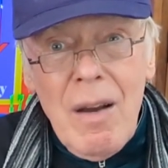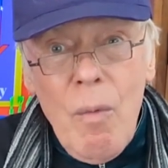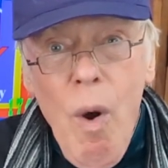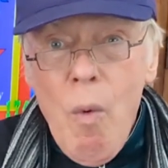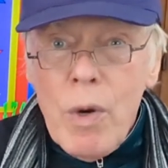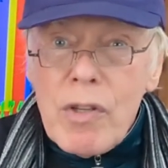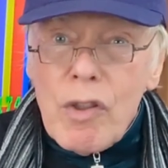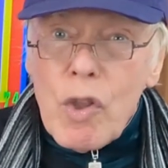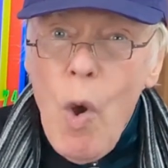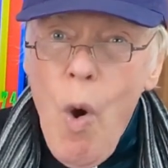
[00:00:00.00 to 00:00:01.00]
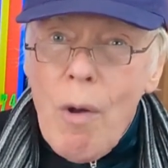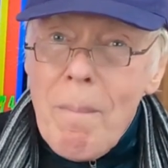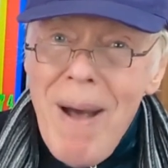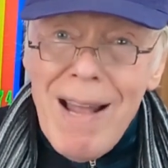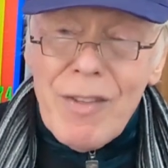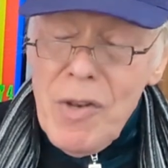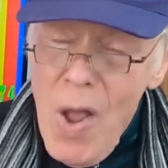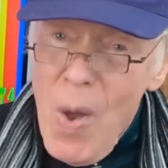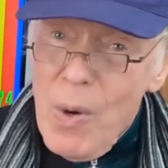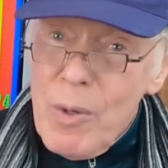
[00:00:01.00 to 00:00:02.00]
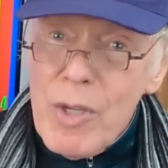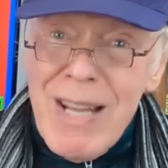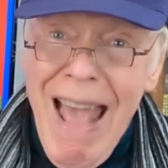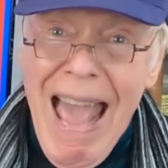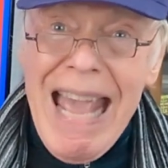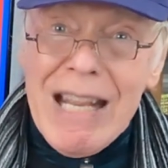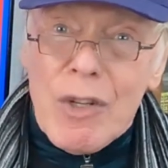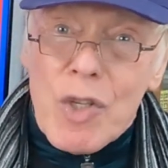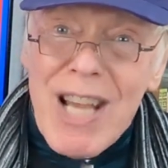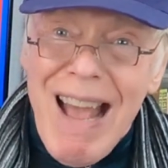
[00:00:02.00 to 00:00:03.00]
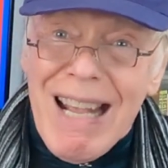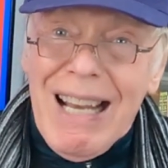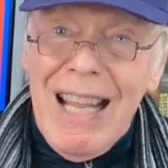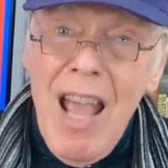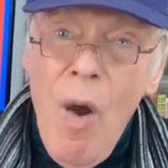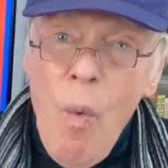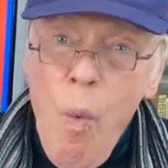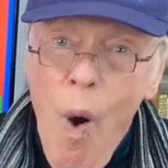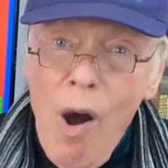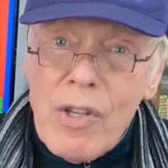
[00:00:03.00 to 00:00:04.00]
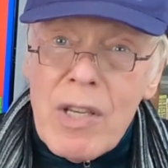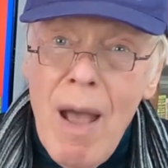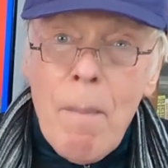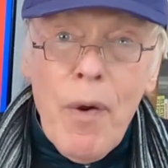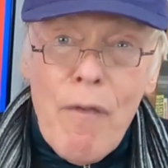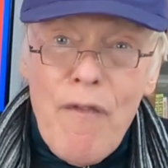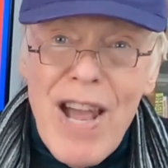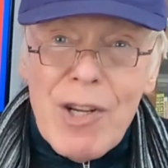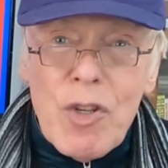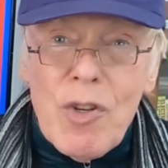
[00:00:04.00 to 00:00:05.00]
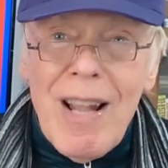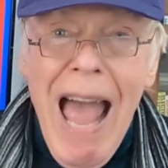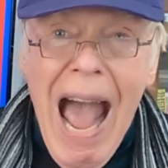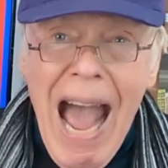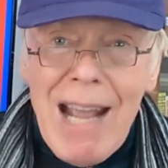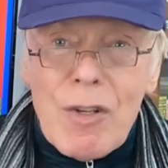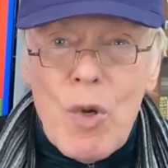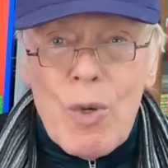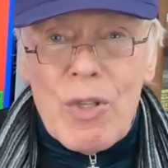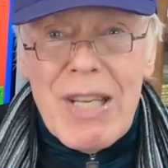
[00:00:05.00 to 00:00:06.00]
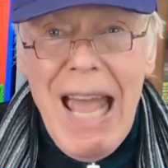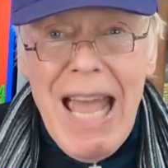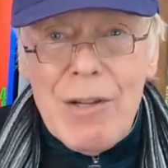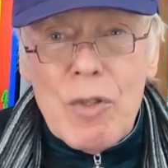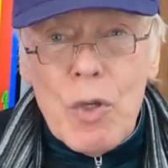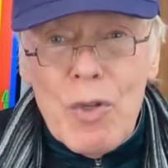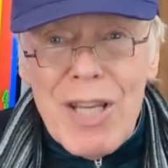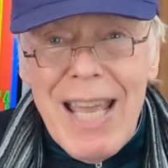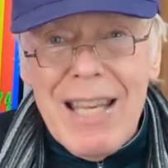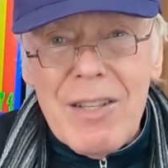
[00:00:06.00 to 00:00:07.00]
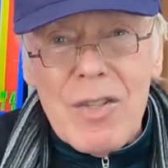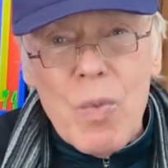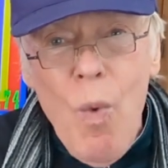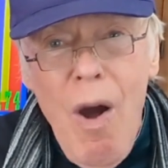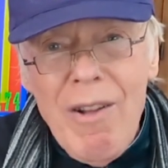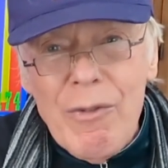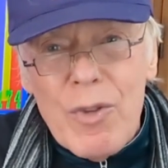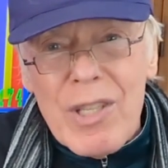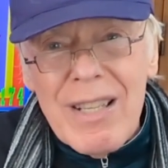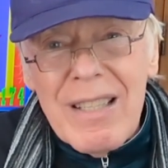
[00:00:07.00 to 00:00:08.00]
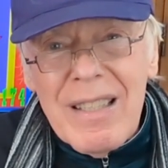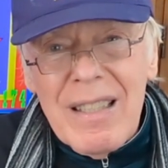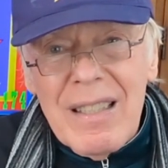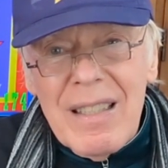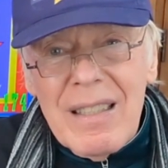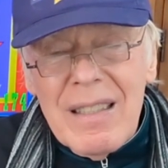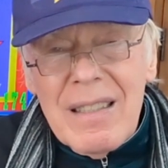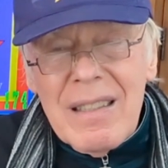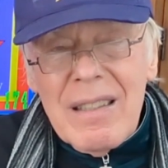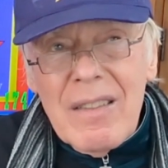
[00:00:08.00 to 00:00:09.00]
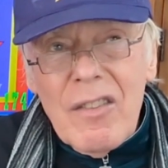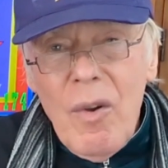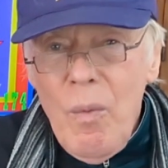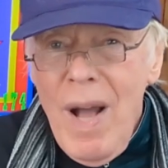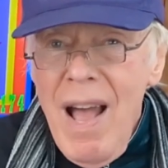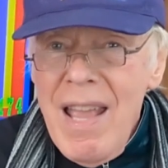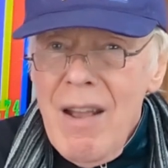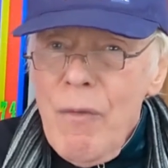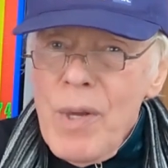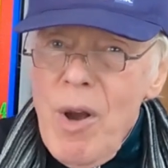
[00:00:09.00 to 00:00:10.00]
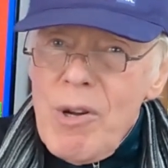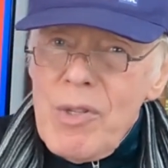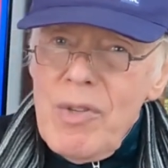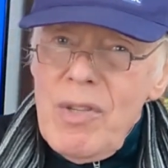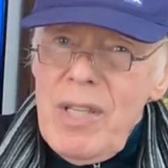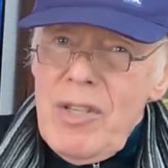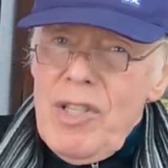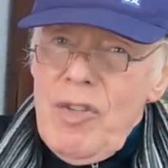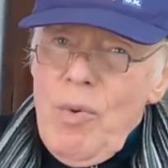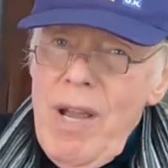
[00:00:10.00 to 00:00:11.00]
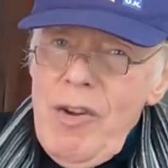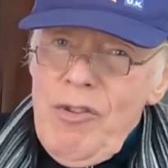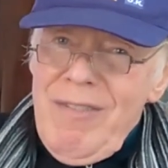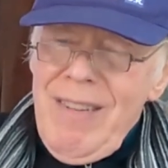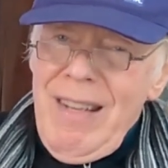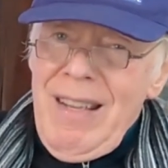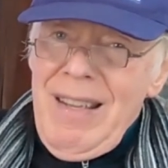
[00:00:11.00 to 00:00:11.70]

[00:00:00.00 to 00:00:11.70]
One would have thought Matt knows exactly what professional actors and entertainers want. So why have we got into this situation?